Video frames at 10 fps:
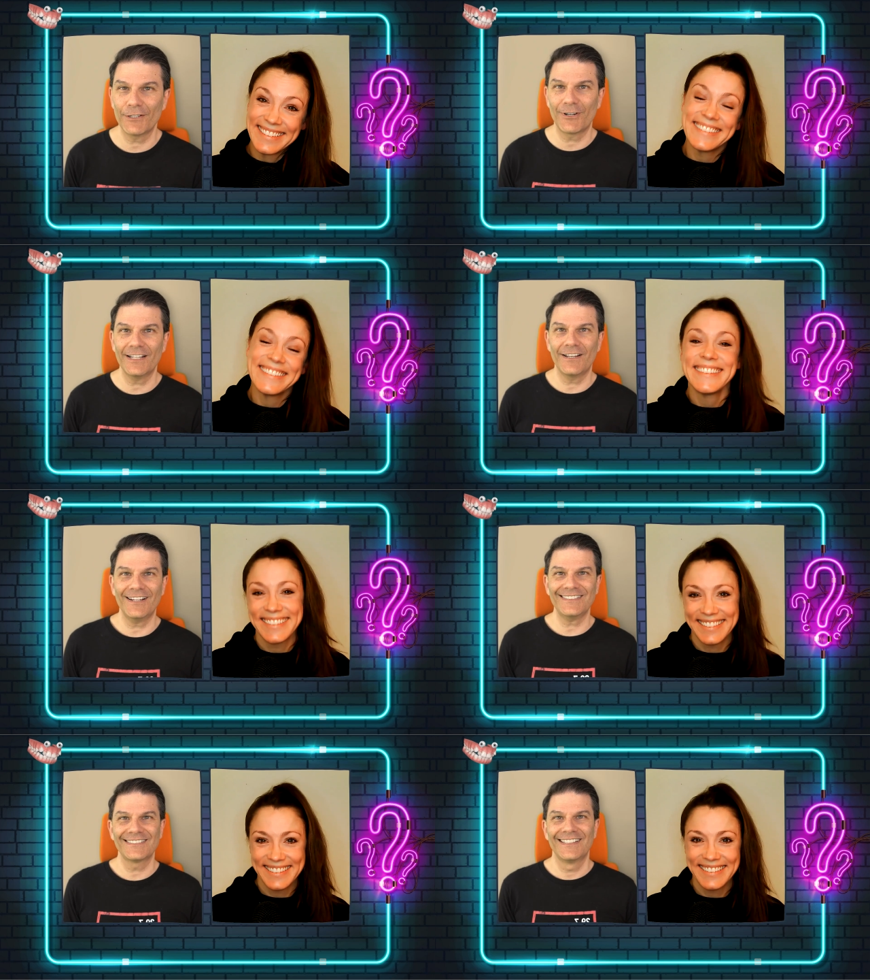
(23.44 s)
Speaker 1: Reinhardt,
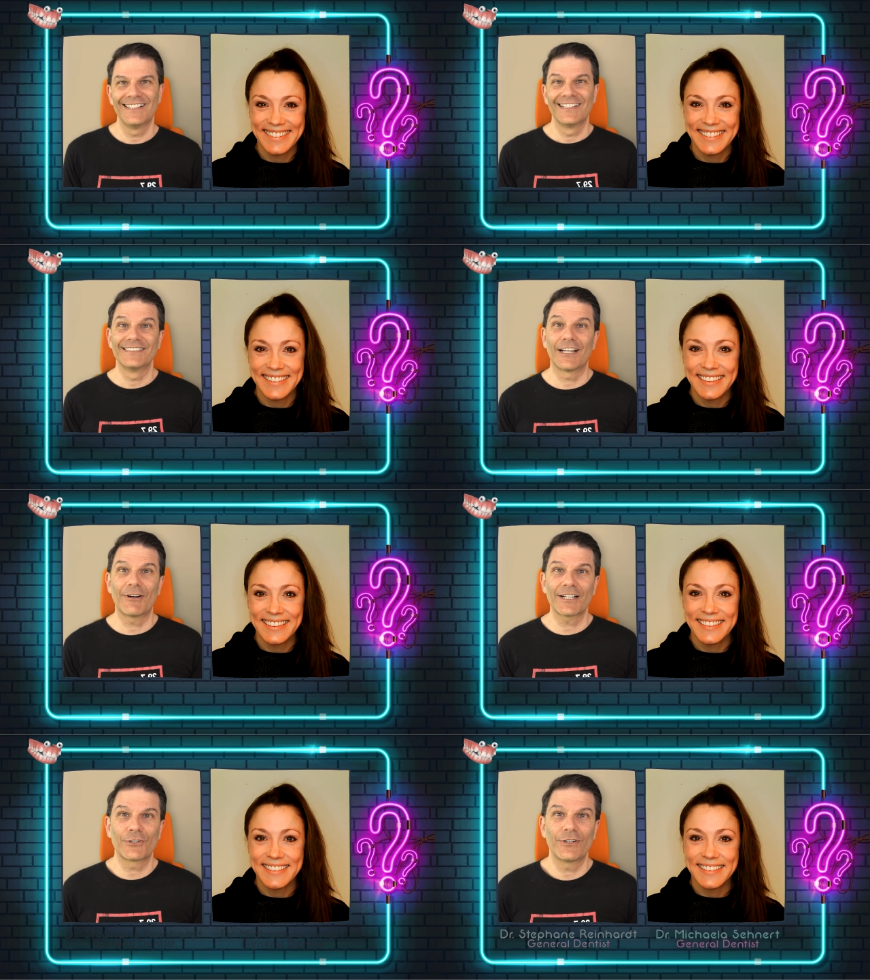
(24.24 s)

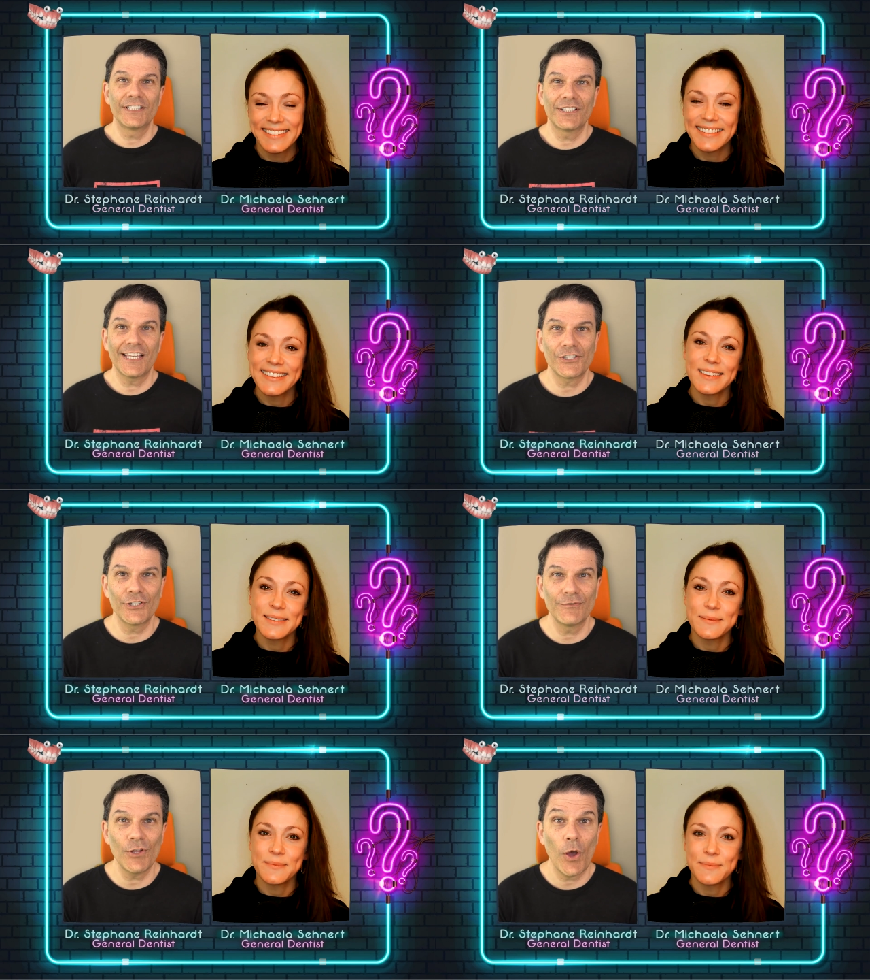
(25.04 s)
Director of
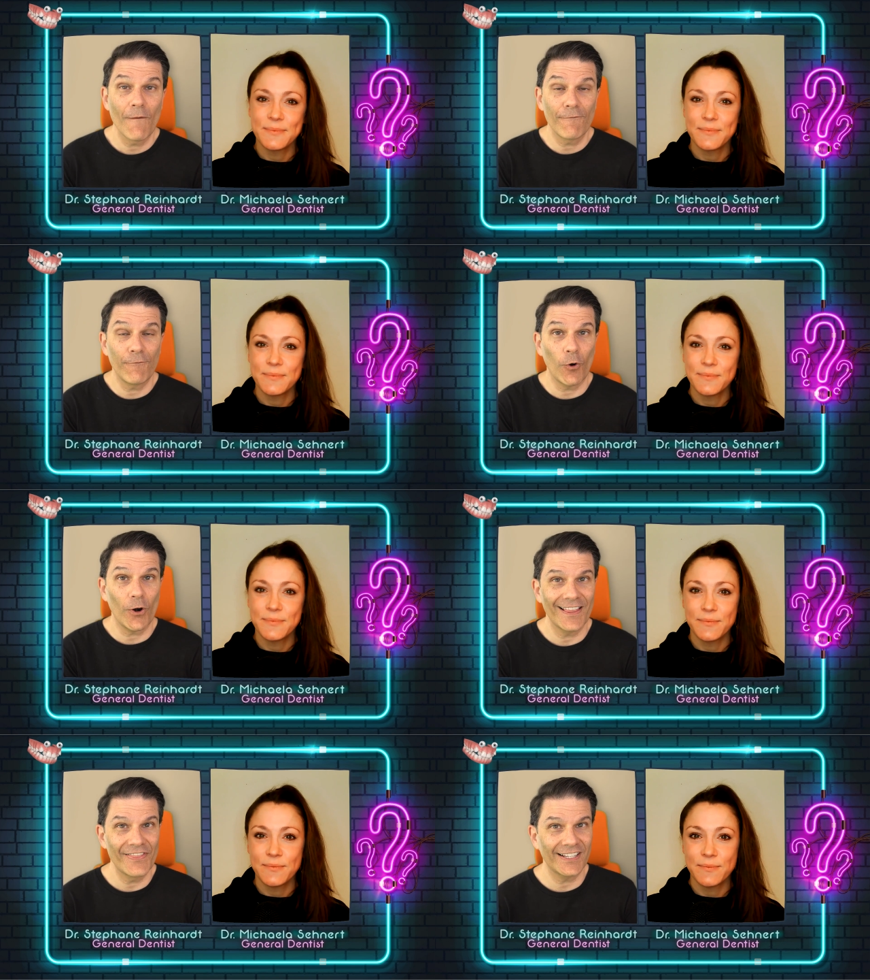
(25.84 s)
Education for
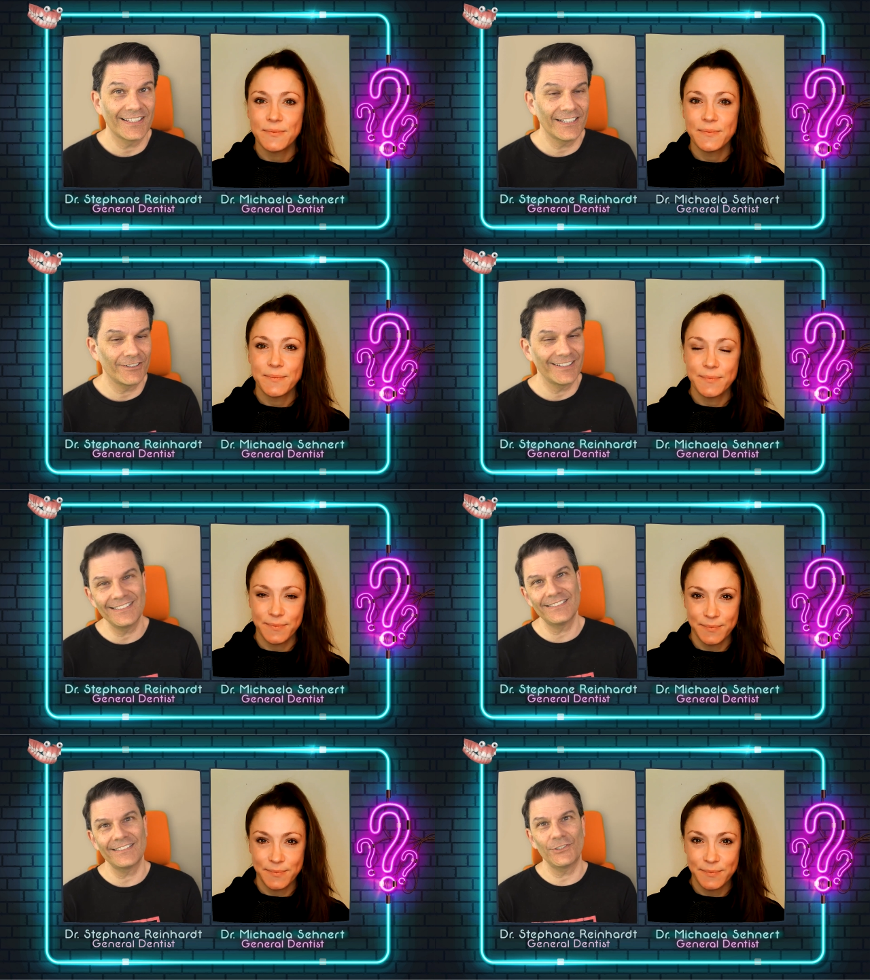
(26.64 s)
the Clear
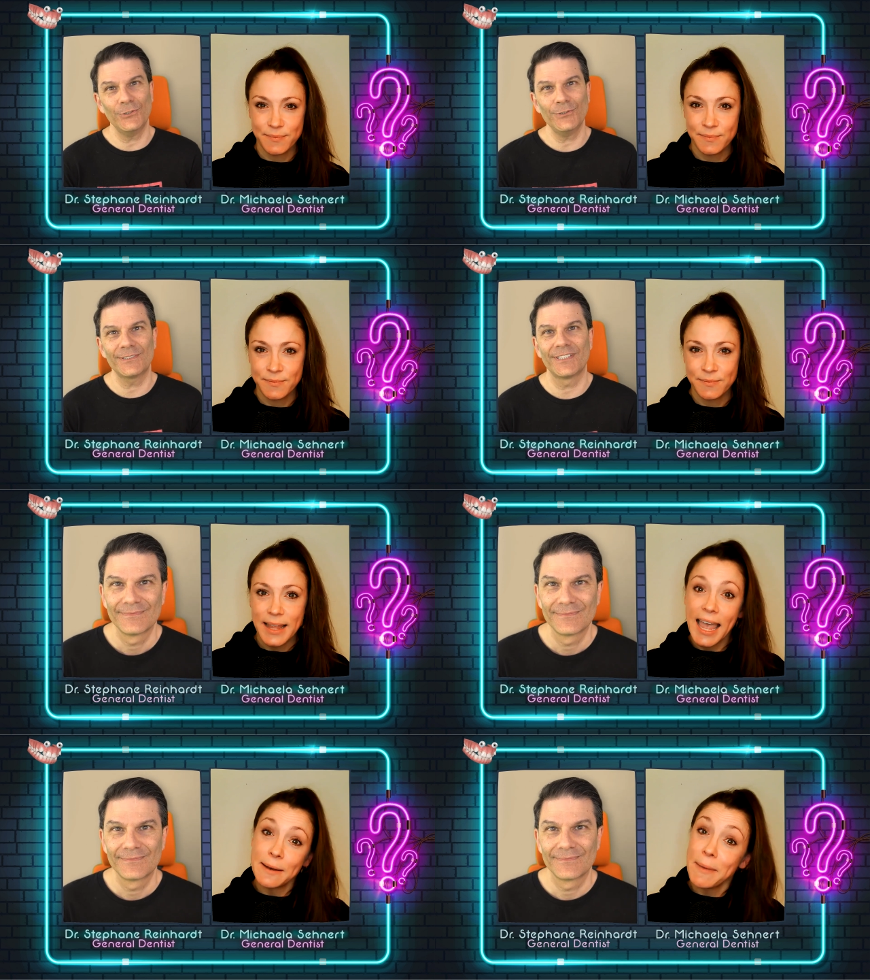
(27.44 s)
Speaker 2: Institute.
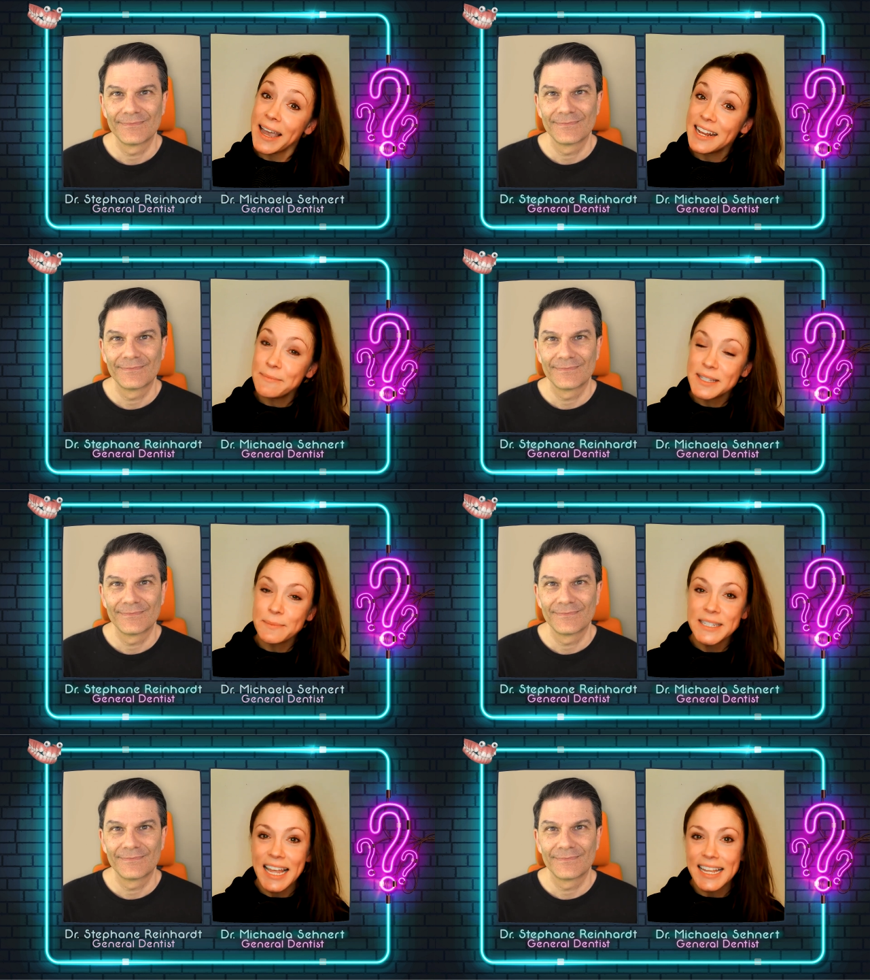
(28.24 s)
And my name is
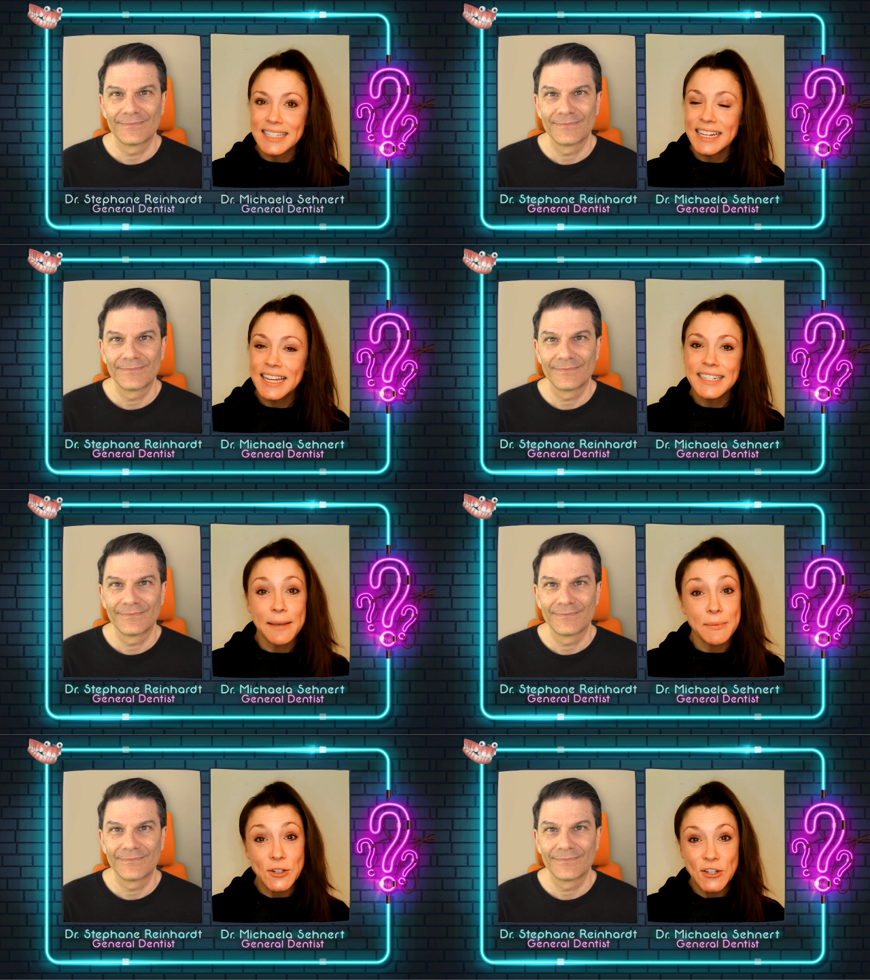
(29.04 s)
Michaela Sehnert.
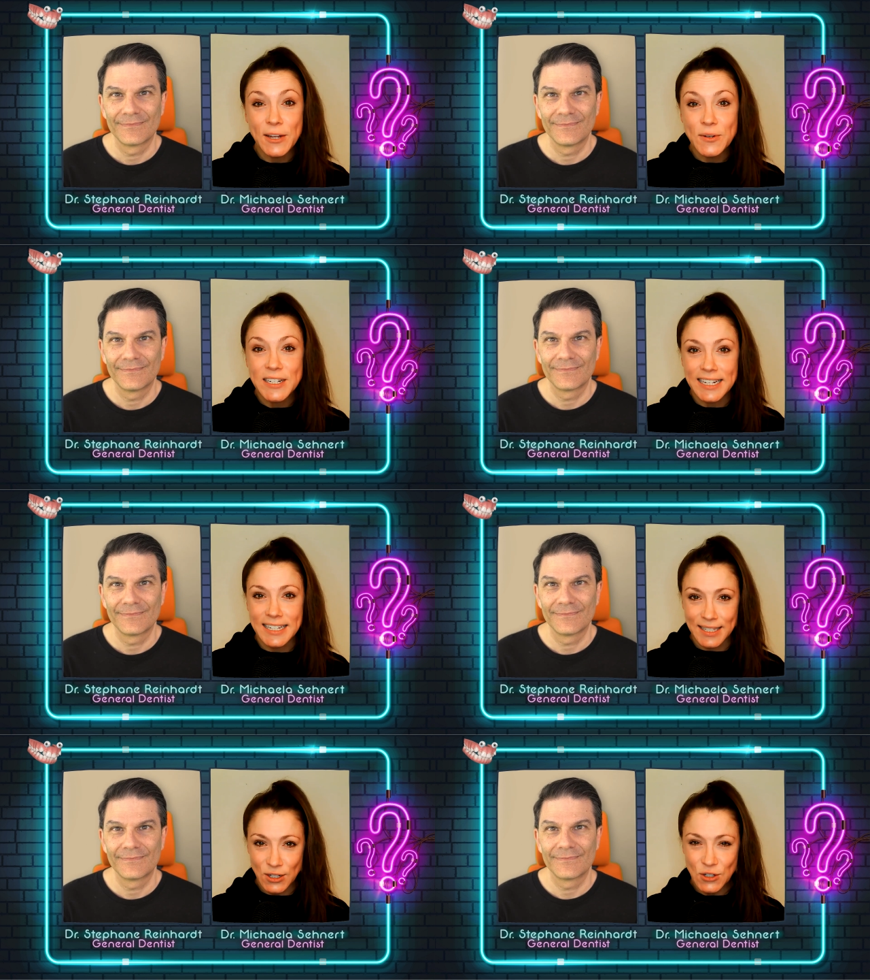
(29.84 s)
I'm a general
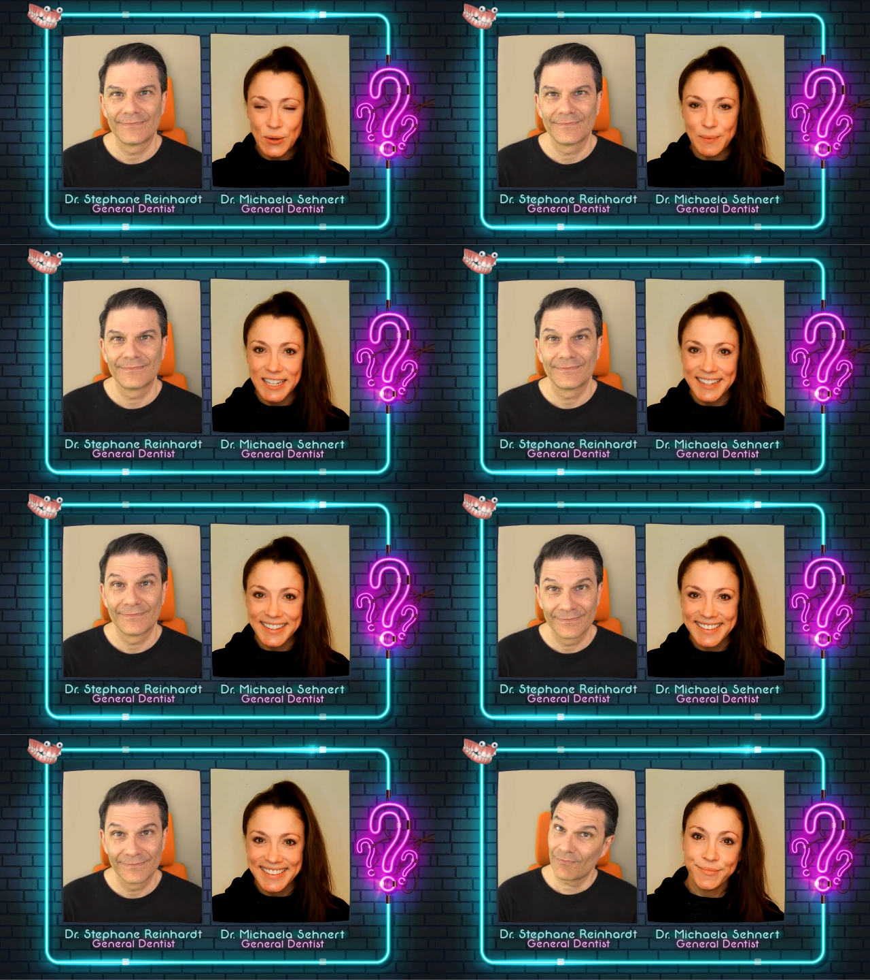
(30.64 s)
dentist in Germany.
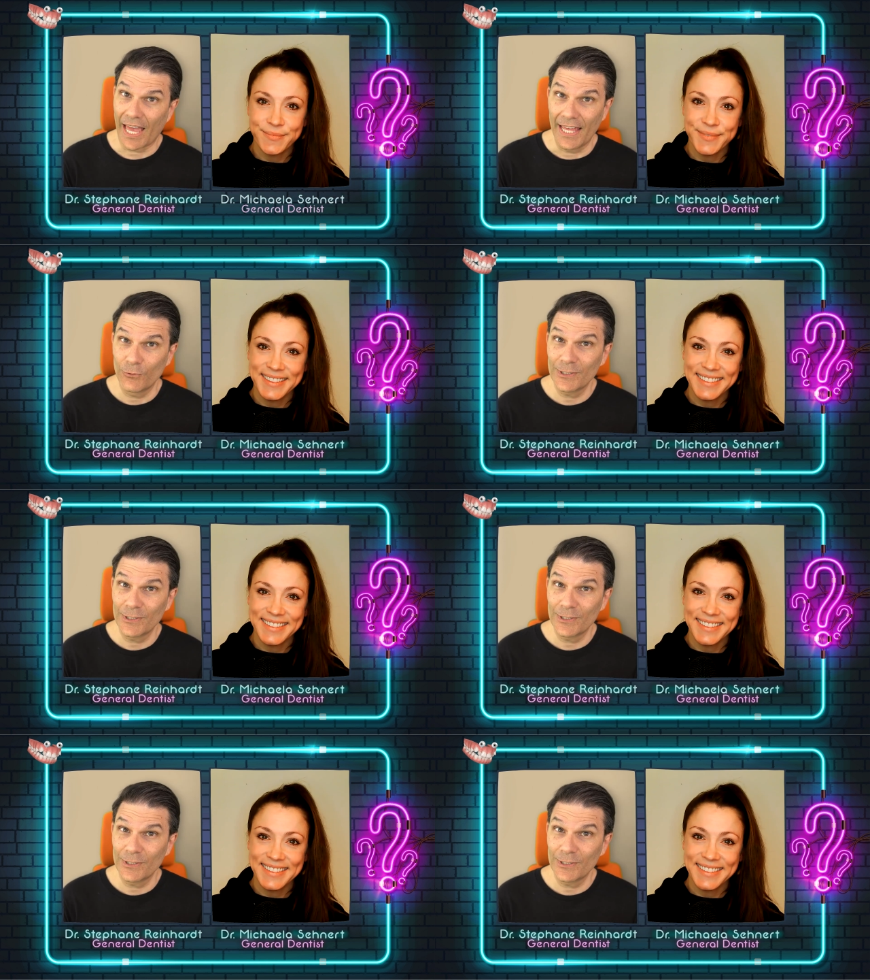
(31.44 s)
Speaker 1: And we